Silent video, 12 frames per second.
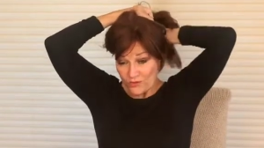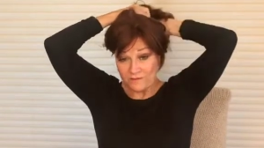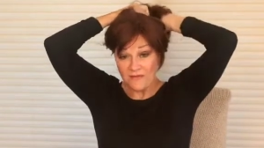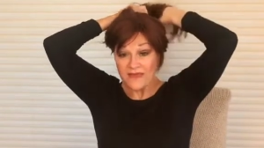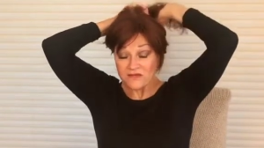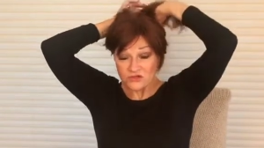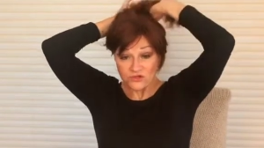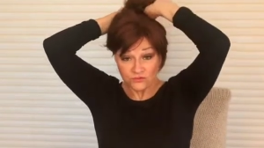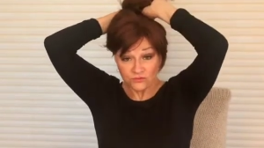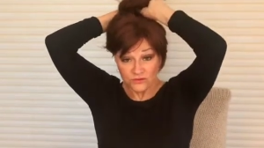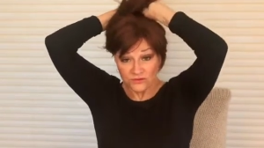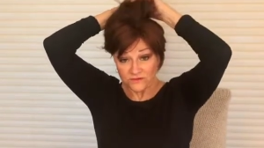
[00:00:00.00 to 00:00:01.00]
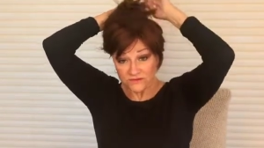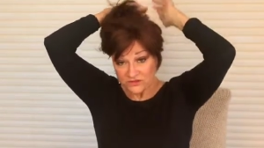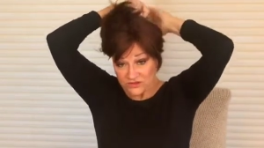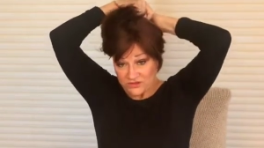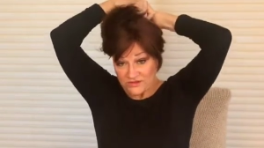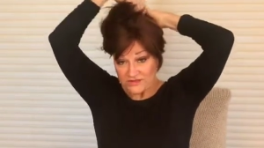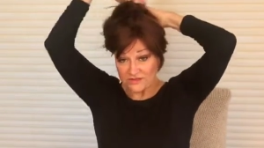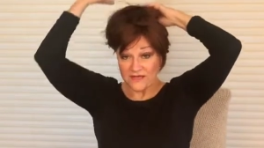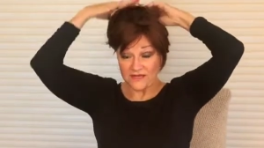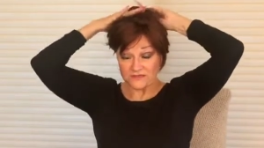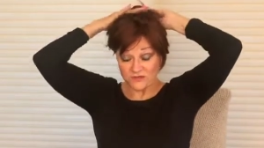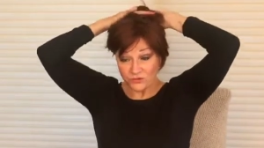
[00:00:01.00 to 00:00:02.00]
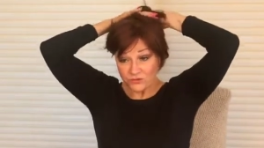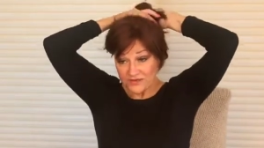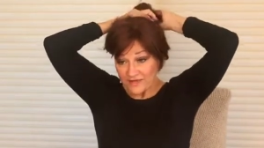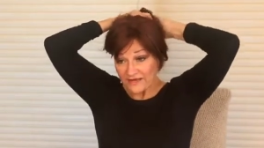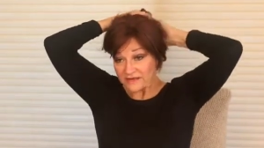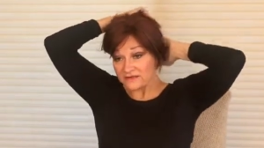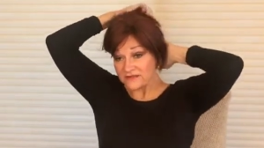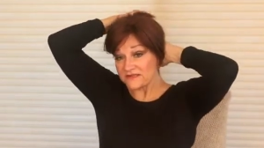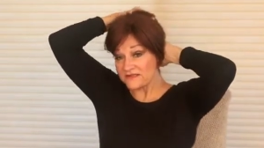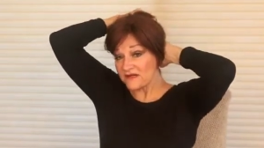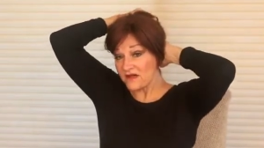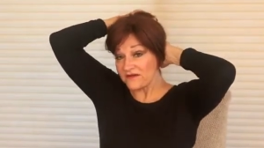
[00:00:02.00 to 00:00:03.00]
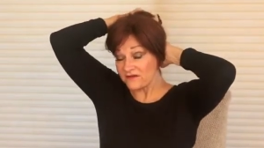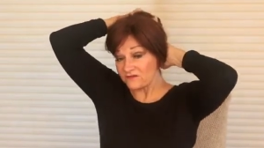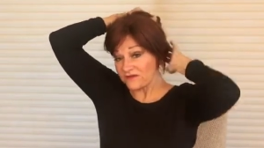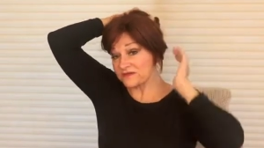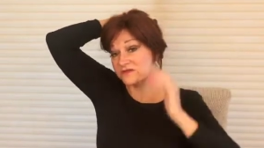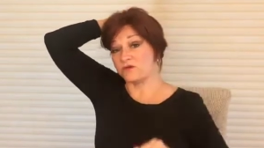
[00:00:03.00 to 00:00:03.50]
we make sure that she has created a style that's